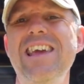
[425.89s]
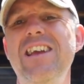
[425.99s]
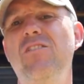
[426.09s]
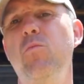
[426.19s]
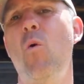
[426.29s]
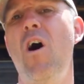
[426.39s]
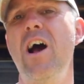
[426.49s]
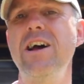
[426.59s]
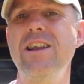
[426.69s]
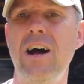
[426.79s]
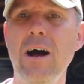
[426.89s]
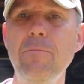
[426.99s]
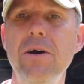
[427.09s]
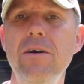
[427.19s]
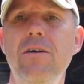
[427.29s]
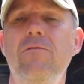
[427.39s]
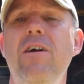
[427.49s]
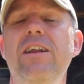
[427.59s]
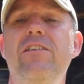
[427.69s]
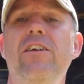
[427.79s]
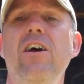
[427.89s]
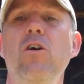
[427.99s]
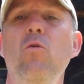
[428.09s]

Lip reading: is wired up, ready to go.